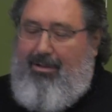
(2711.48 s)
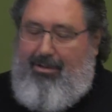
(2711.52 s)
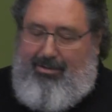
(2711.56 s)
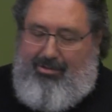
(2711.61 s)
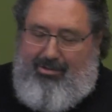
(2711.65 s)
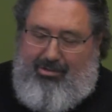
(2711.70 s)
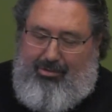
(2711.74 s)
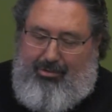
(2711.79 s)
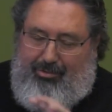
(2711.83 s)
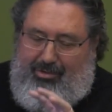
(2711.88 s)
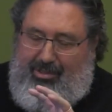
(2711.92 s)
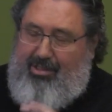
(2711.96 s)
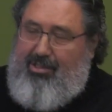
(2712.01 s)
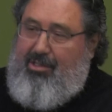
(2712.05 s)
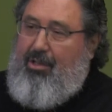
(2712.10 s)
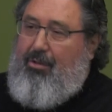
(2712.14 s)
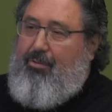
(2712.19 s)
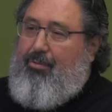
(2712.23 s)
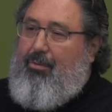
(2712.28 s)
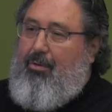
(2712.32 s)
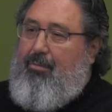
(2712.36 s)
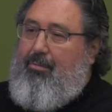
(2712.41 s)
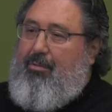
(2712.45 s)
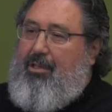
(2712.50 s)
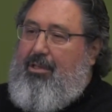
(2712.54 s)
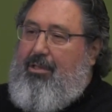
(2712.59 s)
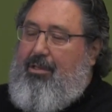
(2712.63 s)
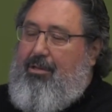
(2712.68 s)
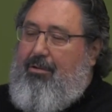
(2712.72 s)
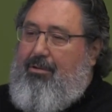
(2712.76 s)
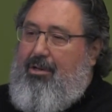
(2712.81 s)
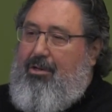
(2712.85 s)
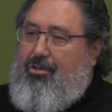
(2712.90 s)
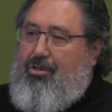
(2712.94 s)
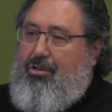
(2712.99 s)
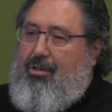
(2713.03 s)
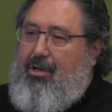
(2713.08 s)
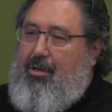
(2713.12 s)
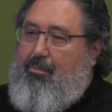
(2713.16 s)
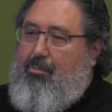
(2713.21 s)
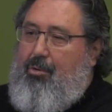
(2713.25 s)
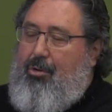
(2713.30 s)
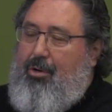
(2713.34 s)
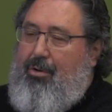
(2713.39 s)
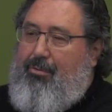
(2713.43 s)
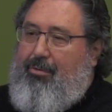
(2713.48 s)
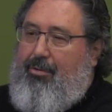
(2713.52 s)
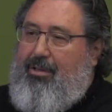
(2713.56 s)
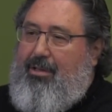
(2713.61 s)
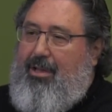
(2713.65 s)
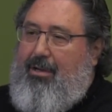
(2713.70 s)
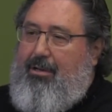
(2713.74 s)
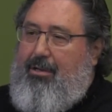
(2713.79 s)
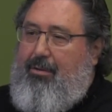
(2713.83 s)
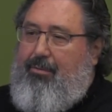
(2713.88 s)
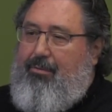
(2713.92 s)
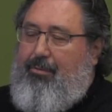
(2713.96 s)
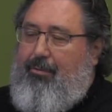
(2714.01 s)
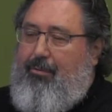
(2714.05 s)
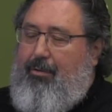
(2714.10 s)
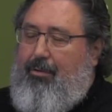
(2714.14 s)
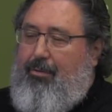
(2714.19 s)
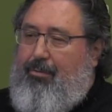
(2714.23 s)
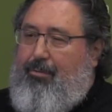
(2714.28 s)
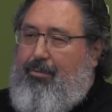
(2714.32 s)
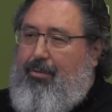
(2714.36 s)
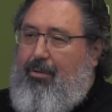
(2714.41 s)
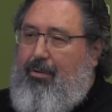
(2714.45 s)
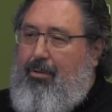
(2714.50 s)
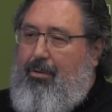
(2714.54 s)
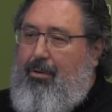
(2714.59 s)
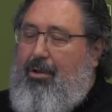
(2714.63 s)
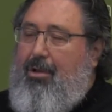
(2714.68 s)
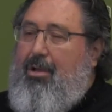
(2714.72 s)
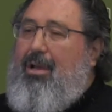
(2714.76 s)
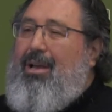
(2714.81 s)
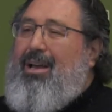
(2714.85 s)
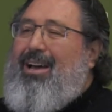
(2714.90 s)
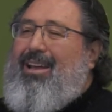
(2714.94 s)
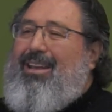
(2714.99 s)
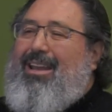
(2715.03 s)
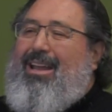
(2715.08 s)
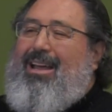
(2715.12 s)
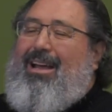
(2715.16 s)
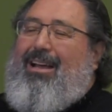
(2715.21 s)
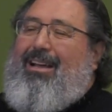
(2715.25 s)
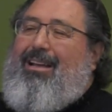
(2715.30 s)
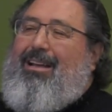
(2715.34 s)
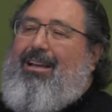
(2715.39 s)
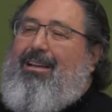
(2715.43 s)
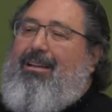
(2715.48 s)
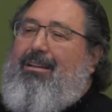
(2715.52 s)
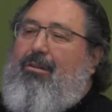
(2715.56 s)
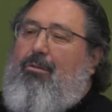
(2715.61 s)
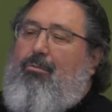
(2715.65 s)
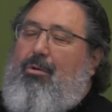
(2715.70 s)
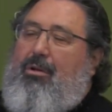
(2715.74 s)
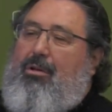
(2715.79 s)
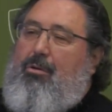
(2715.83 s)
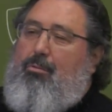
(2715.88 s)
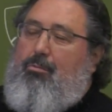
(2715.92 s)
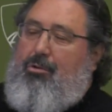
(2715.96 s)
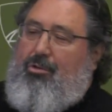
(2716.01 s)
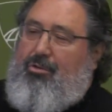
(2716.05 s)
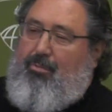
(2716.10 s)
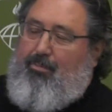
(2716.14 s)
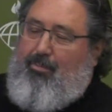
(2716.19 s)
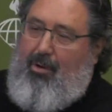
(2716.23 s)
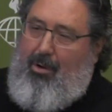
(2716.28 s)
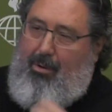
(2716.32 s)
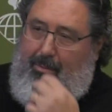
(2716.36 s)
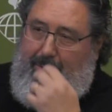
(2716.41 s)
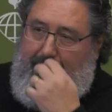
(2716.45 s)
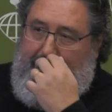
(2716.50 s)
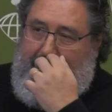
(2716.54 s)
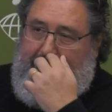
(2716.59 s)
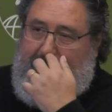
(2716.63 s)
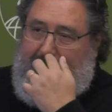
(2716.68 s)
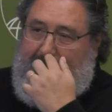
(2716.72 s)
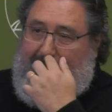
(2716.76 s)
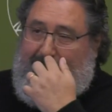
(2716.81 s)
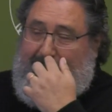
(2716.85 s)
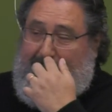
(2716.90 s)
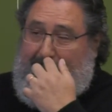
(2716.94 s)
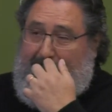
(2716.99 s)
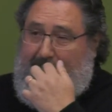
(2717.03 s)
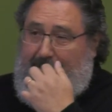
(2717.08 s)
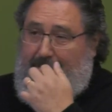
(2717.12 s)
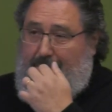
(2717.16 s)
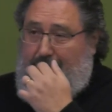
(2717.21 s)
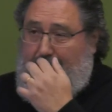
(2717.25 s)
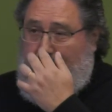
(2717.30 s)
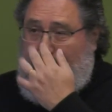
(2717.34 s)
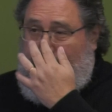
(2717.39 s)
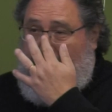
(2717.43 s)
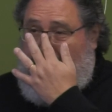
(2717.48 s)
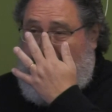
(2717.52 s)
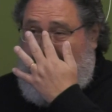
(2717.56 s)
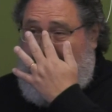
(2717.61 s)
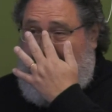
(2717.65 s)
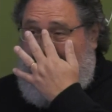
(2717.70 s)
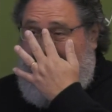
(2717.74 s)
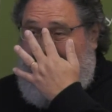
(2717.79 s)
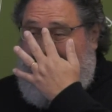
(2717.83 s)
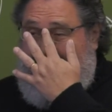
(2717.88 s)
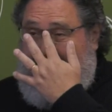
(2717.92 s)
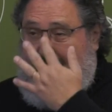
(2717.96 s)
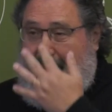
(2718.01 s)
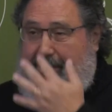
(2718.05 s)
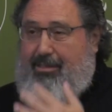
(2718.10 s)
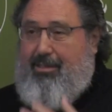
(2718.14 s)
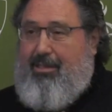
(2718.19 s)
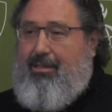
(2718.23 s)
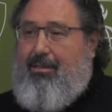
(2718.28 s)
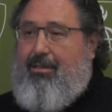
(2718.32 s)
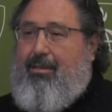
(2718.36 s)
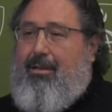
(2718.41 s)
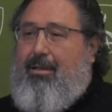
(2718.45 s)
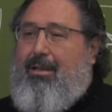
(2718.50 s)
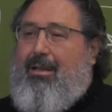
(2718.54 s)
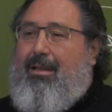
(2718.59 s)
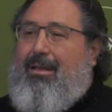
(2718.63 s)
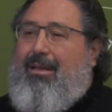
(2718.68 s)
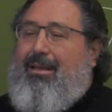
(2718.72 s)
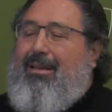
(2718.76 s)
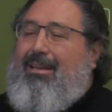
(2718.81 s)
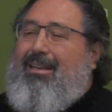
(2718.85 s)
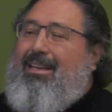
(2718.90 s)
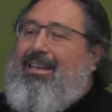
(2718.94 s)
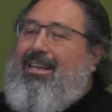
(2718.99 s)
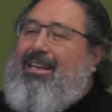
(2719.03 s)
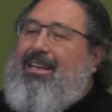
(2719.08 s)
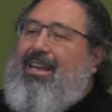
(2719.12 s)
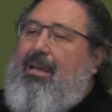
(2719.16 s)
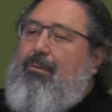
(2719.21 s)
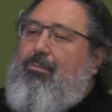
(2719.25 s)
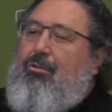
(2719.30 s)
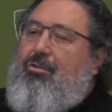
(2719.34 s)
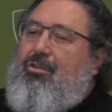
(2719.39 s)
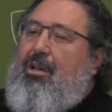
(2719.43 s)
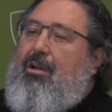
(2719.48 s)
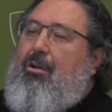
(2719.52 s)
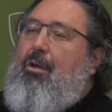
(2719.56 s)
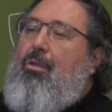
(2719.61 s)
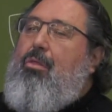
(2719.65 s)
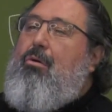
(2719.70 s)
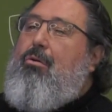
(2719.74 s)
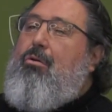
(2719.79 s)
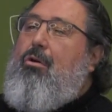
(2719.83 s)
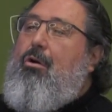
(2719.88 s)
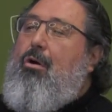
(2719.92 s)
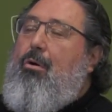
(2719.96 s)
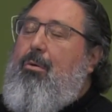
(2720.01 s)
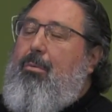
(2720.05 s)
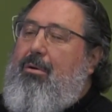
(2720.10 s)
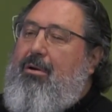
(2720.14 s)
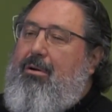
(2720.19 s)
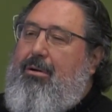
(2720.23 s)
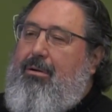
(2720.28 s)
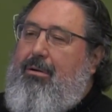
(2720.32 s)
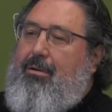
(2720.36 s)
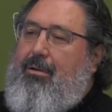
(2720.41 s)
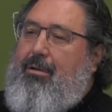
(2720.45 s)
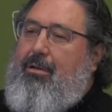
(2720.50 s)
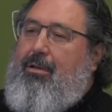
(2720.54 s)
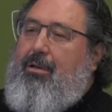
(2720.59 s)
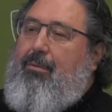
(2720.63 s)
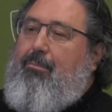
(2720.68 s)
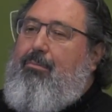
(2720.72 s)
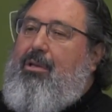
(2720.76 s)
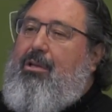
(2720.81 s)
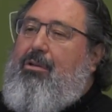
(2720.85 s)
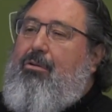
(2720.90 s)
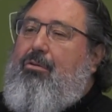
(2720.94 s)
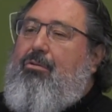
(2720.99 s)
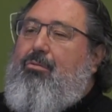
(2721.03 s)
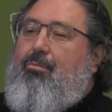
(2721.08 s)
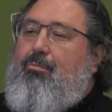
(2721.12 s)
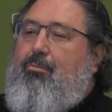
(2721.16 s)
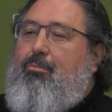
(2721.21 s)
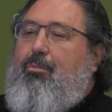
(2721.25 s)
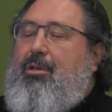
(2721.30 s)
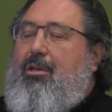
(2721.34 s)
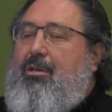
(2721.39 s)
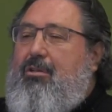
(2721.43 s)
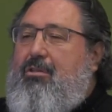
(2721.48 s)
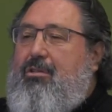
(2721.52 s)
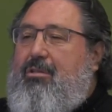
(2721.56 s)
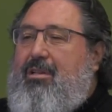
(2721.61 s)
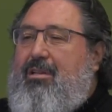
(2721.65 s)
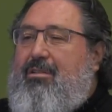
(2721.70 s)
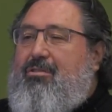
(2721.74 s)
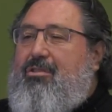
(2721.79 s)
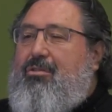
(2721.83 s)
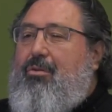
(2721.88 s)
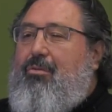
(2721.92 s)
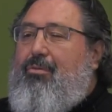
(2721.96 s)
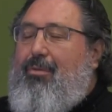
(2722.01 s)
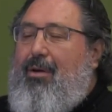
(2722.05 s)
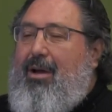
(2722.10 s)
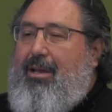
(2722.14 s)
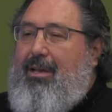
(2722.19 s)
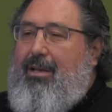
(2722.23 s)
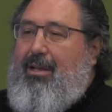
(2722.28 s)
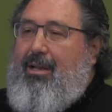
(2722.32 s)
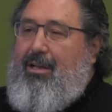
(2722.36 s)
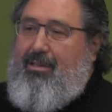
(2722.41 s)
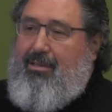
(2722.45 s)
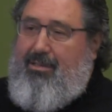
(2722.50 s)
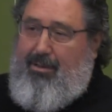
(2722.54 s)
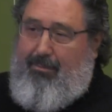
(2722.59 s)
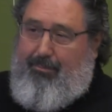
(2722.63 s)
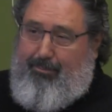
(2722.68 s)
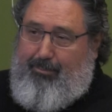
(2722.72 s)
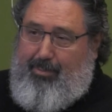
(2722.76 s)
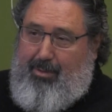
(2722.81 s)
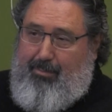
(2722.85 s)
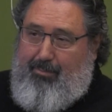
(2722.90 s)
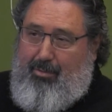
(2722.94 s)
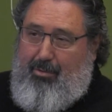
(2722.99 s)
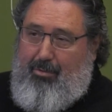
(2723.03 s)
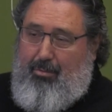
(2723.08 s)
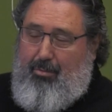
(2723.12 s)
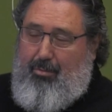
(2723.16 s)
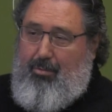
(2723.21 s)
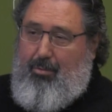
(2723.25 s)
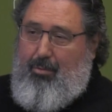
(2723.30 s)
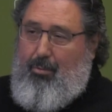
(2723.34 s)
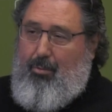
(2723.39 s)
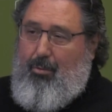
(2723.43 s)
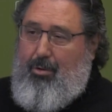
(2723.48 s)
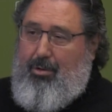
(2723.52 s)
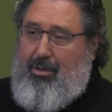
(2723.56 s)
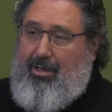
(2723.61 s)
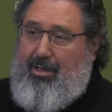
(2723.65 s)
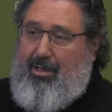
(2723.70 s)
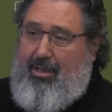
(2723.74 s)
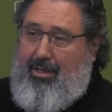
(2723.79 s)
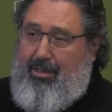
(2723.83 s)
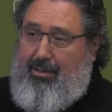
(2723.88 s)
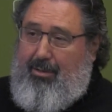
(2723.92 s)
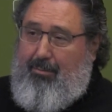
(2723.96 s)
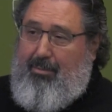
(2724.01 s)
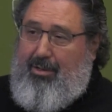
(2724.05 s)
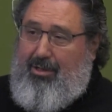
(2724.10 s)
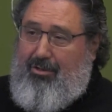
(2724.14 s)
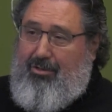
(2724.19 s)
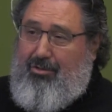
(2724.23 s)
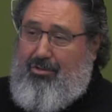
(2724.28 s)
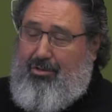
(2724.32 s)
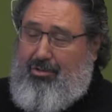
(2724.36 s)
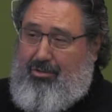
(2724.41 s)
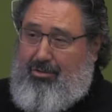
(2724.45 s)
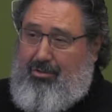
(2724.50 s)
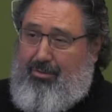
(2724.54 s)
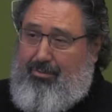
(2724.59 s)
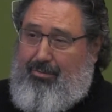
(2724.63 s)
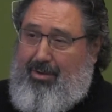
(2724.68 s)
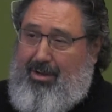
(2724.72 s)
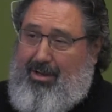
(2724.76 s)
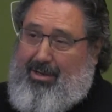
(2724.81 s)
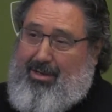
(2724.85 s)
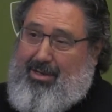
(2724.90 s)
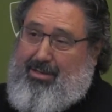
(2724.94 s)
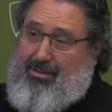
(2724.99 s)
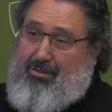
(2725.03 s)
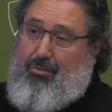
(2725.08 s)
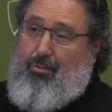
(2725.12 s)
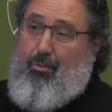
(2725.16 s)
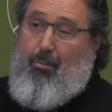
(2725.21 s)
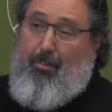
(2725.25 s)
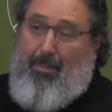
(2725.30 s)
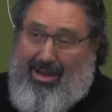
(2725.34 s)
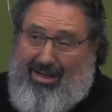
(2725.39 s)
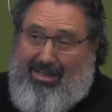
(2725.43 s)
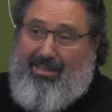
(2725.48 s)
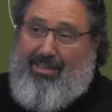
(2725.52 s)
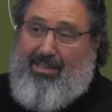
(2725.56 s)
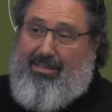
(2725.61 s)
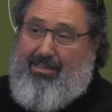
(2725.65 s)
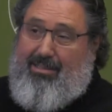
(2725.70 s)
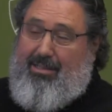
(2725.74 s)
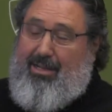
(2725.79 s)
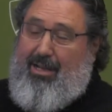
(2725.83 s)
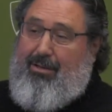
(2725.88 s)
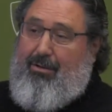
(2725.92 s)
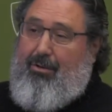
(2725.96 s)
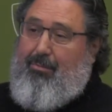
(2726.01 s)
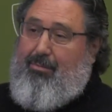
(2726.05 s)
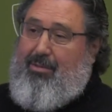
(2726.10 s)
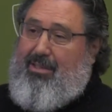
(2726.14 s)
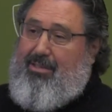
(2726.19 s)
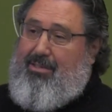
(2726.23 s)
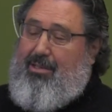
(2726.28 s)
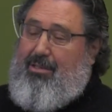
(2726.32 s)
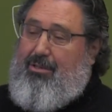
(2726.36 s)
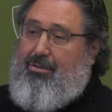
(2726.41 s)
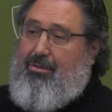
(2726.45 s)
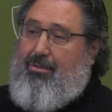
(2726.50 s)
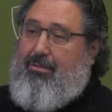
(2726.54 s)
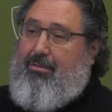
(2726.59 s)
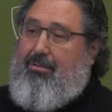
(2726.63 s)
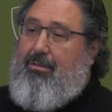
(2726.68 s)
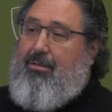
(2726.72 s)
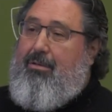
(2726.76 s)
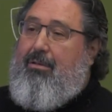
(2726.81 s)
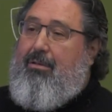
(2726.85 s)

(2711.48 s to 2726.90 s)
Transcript: So this is from the International Monetary Fund, and when it was published at the end of 2016, it gave us a lot of cover, because ministers of finance and people working at the ministries of finance who make these kind of decisions,